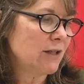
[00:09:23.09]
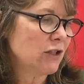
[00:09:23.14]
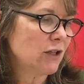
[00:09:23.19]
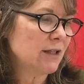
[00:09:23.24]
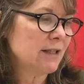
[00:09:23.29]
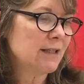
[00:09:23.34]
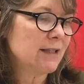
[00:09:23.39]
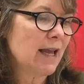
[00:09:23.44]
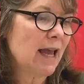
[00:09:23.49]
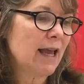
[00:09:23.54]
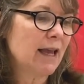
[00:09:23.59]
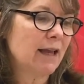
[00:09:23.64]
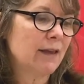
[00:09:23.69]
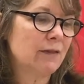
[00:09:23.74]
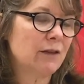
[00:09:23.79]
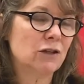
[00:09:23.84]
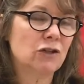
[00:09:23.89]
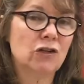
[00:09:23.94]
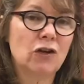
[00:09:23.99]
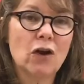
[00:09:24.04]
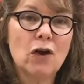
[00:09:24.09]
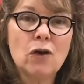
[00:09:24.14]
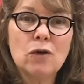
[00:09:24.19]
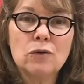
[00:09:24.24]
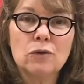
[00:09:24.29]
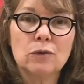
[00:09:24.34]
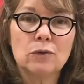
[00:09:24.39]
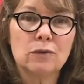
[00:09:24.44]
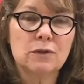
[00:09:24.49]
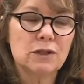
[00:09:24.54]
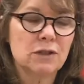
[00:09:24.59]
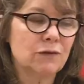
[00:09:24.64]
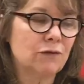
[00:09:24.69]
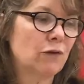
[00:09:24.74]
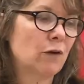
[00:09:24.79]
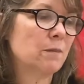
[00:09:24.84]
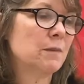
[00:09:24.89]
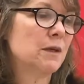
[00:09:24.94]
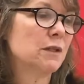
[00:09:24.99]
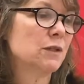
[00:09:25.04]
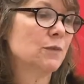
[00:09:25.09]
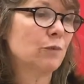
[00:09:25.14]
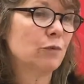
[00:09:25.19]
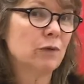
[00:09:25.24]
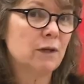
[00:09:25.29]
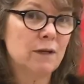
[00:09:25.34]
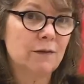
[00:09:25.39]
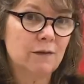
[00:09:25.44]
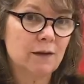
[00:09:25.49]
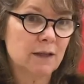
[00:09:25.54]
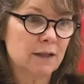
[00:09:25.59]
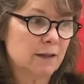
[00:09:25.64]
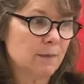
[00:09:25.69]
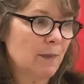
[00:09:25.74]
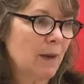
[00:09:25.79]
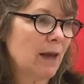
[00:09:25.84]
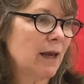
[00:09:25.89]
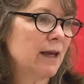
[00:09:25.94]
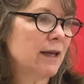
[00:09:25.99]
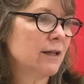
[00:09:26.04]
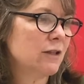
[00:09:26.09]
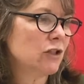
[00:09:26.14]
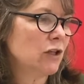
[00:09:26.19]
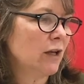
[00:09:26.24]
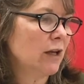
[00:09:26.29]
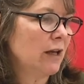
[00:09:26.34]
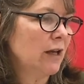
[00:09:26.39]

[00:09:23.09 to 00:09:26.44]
it's taken the totals from this previous page.